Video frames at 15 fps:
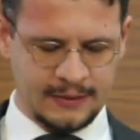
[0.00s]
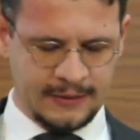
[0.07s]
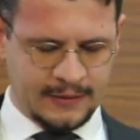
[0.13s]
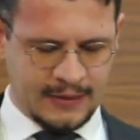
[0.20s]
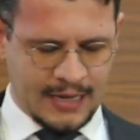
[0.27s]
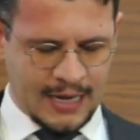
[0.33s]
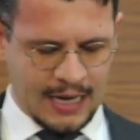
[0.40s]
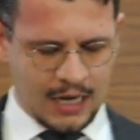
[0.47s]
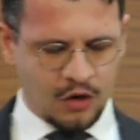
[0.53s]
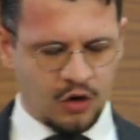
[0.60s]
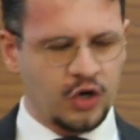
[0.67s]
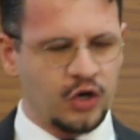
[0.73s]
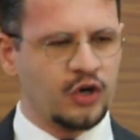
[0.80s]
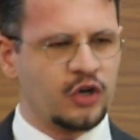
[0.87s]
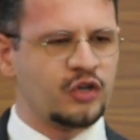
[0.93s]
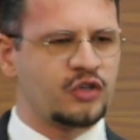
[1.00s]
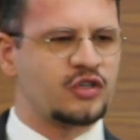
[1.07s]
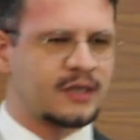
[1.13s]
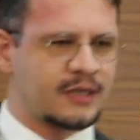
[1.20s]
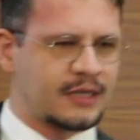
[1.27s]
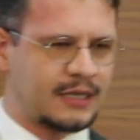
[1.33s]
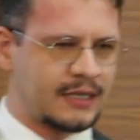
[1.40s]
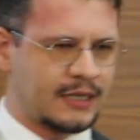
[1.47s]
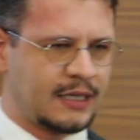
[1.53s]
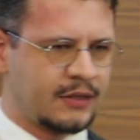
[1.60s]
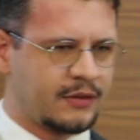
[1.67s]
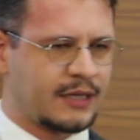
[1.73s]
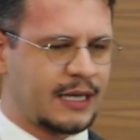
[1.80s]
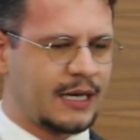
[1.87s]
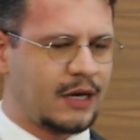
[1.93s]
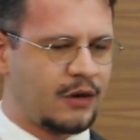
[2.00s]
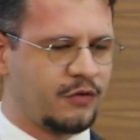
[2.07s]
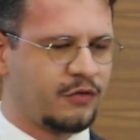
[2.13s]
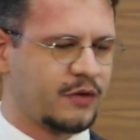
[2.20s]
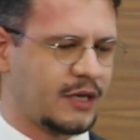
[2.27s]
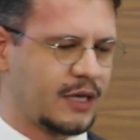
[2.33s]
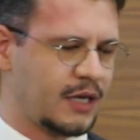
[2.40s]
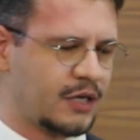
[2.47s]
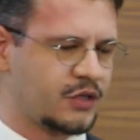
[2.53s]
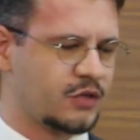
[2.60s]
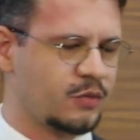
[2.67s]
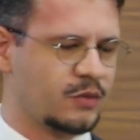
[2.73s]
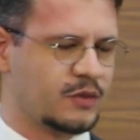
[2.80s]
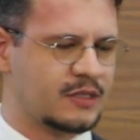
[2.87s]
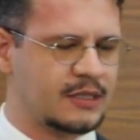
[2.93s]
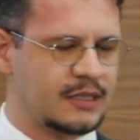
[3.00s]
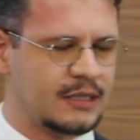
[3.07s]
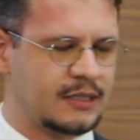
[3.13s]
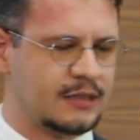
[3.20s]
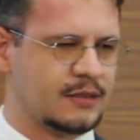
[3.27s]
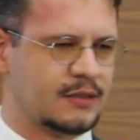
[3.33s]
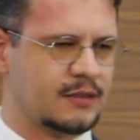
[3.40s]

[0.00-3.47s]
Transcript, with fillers: how urgently the clarification was needed.